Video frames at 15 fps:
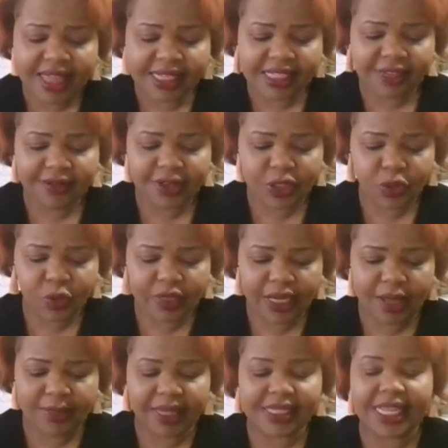given a short
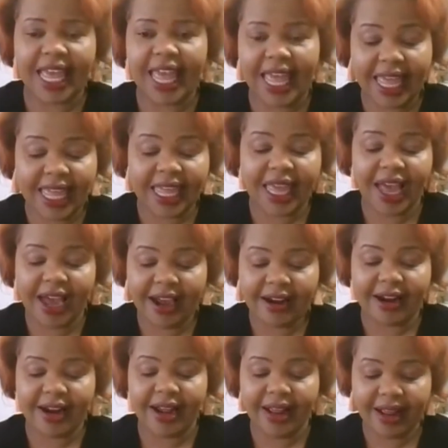name. That's
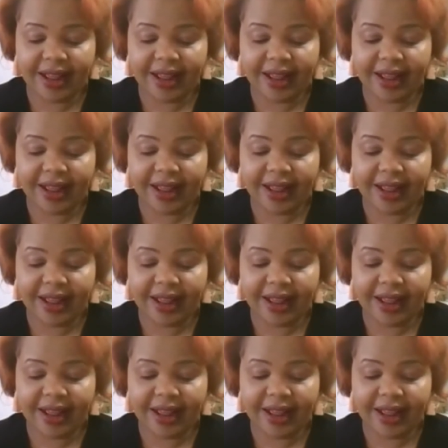ARFID.